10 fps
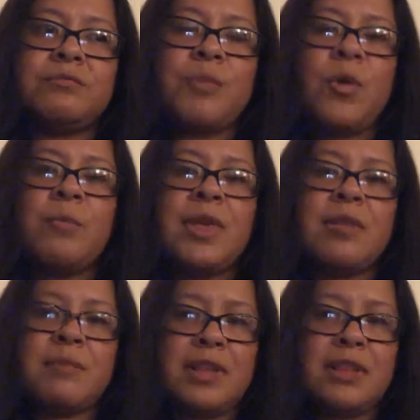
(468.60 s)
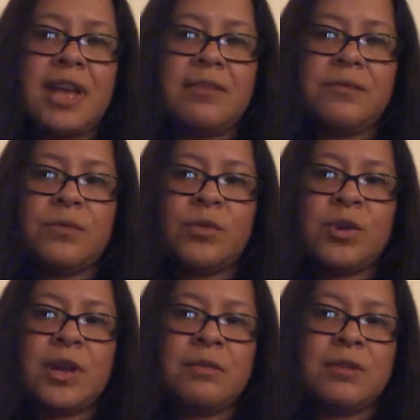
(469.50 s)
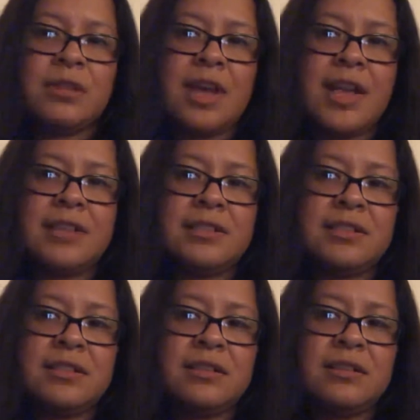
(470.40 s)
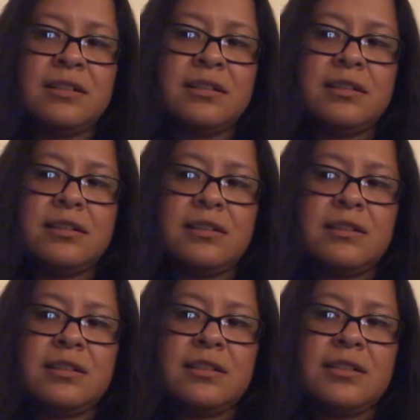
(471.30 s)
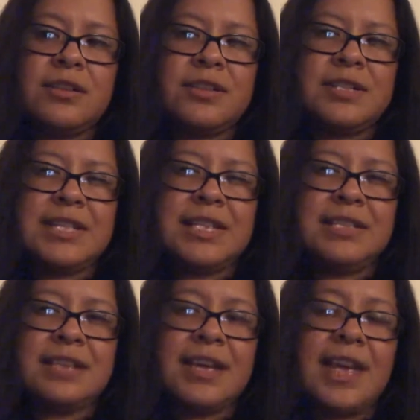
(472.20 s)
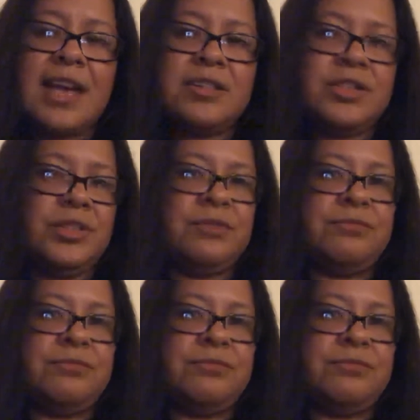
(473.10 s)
moment in my life where I realized there's things I can't do.